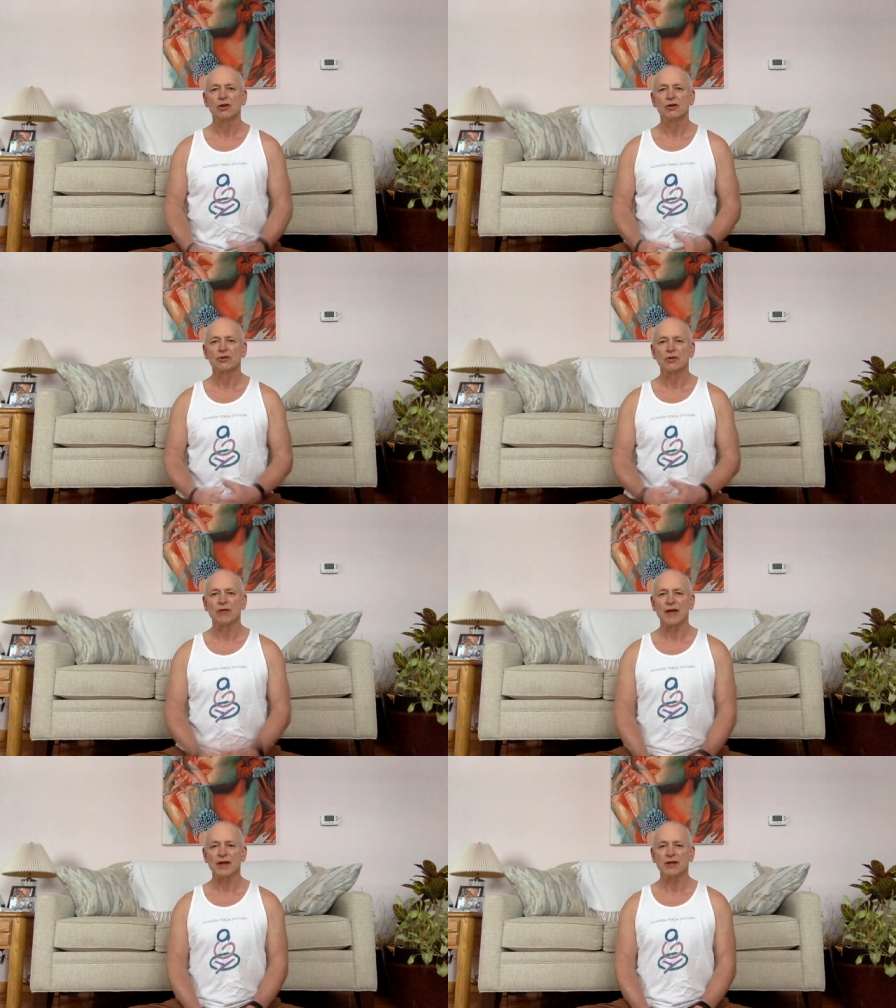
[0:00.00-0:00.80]
So
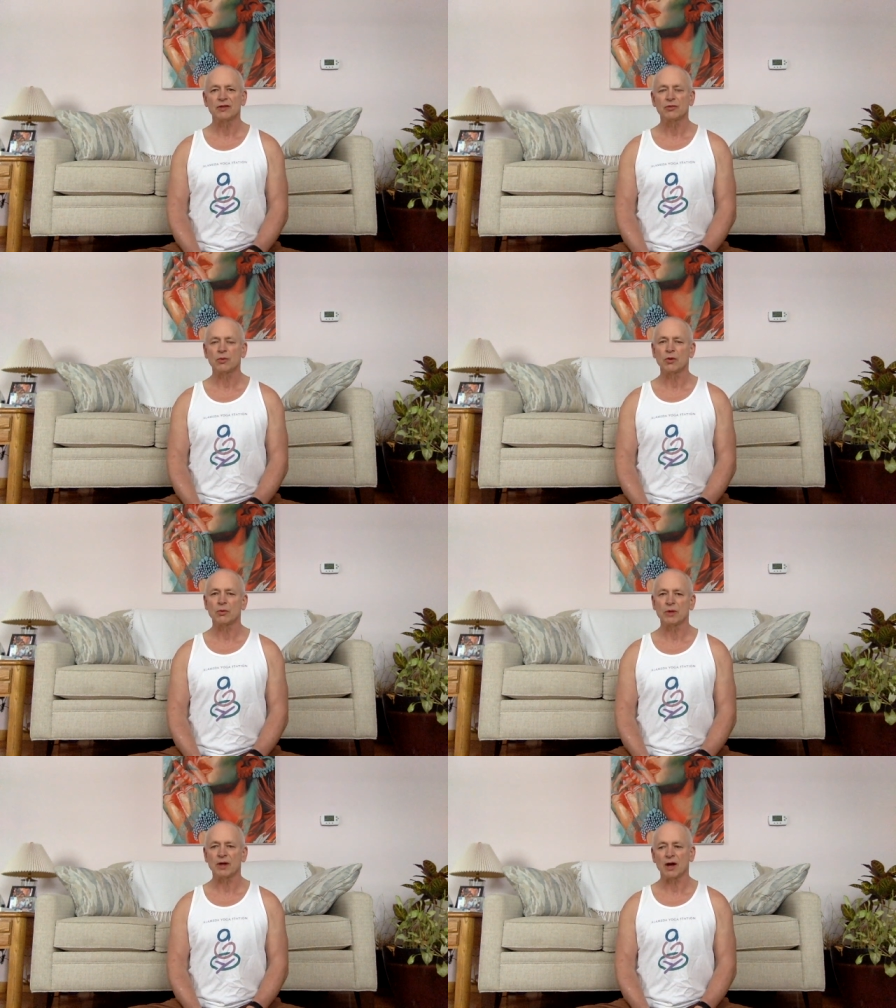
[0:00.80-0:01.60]
that is what
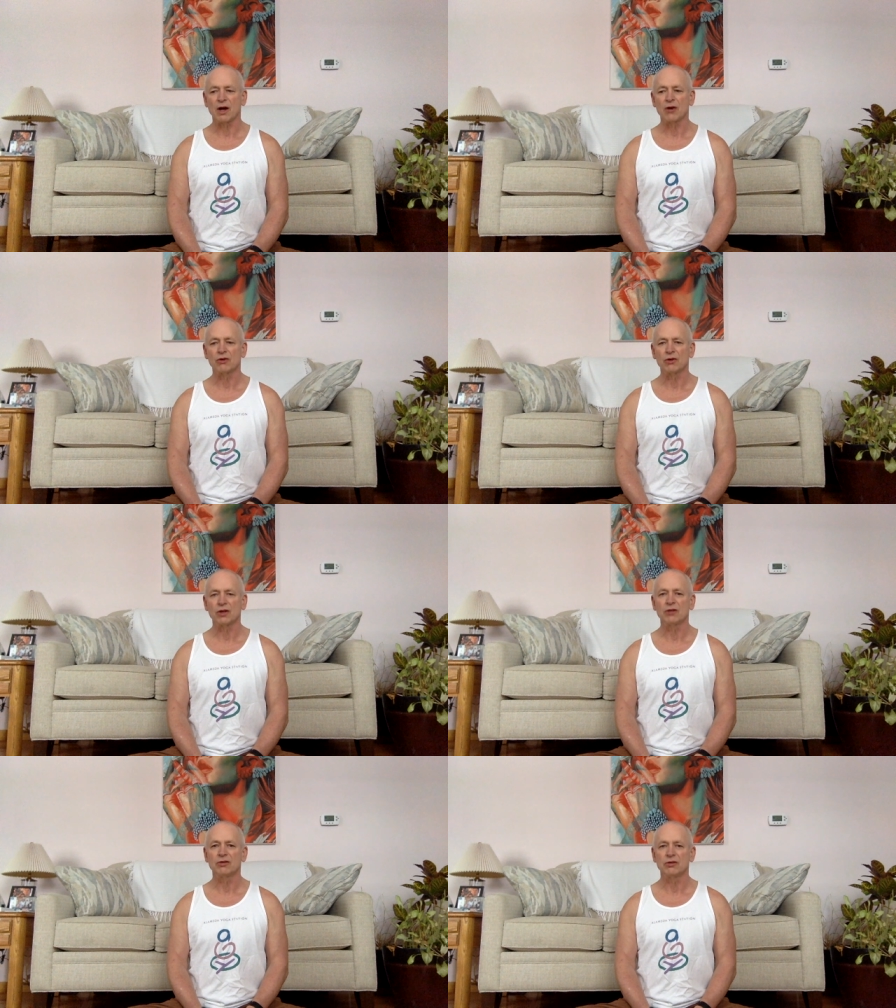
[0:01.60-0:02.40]
we are
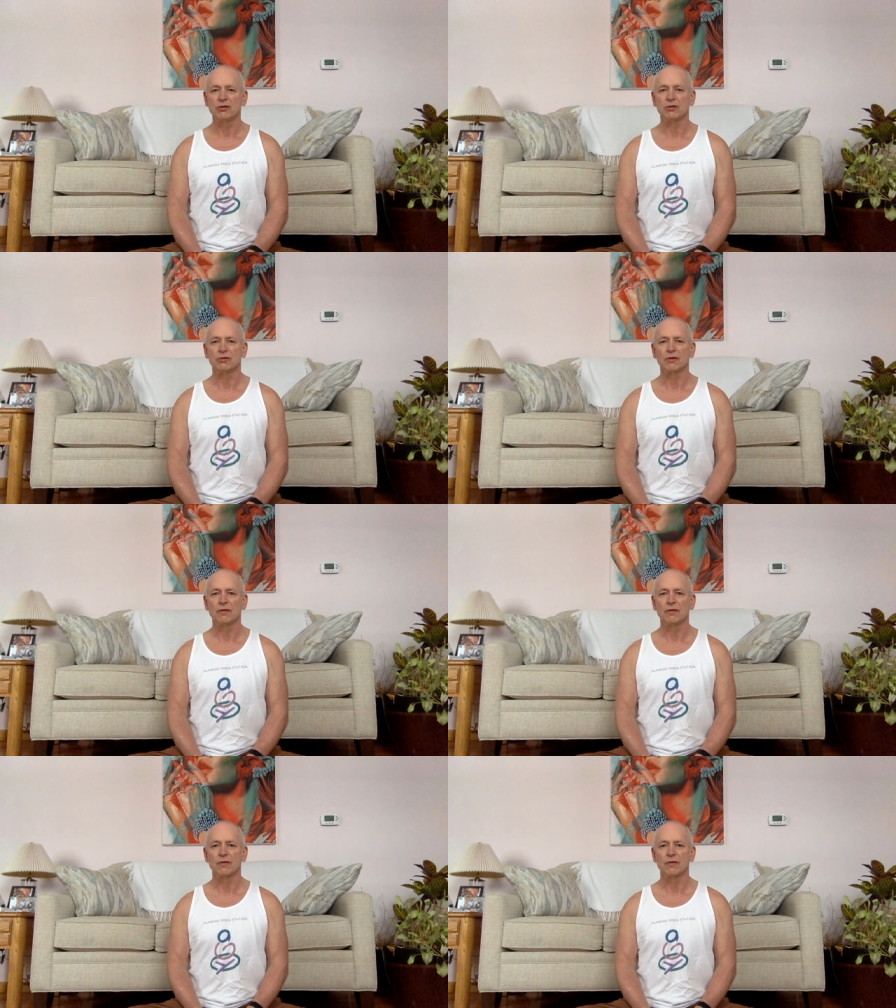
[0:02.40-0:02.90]
looking to do.